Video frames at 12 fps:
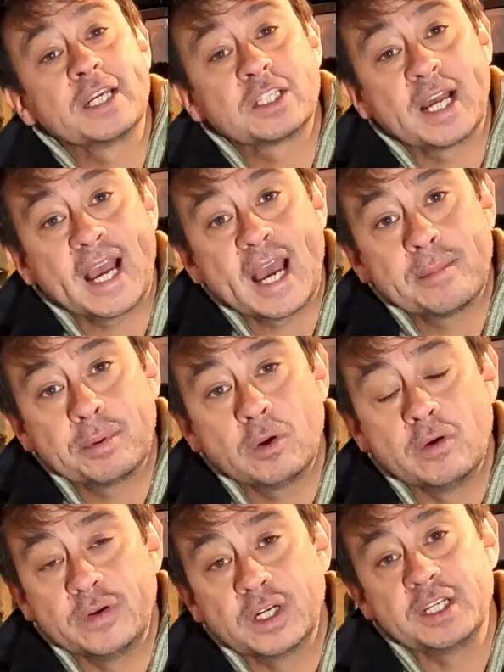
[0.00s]
things like
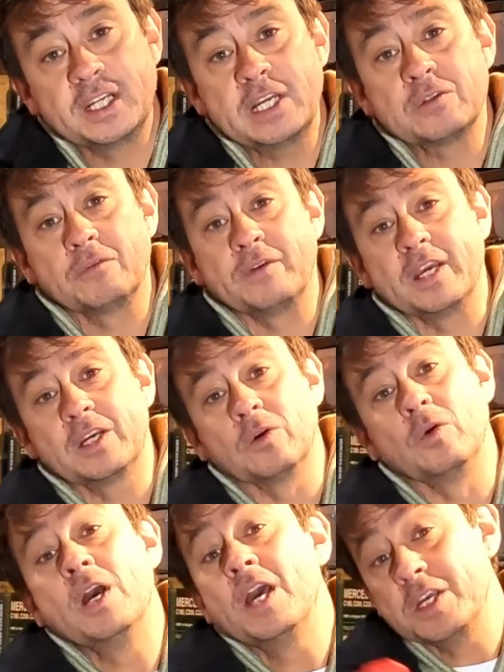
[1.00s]
AdBlue, if you've got a diesel
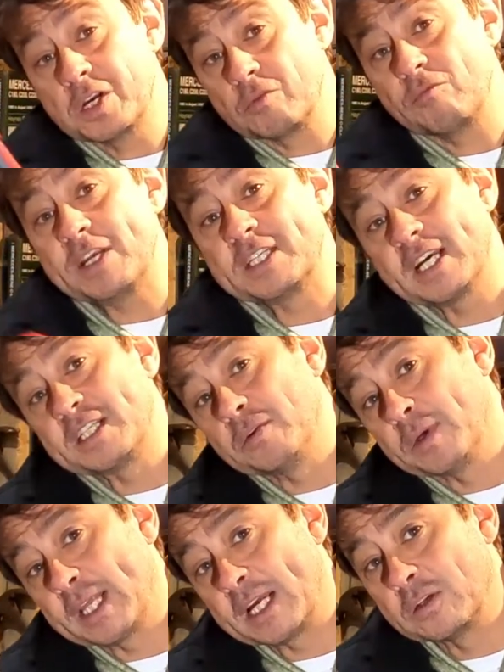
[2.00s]
vehicle, you can reset
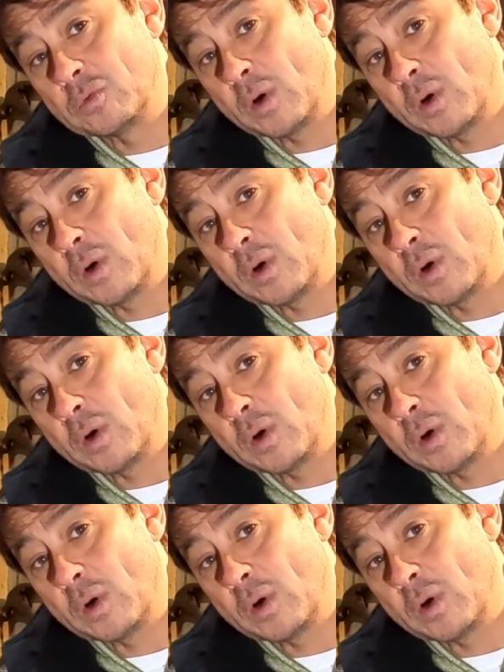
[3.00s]
it with that as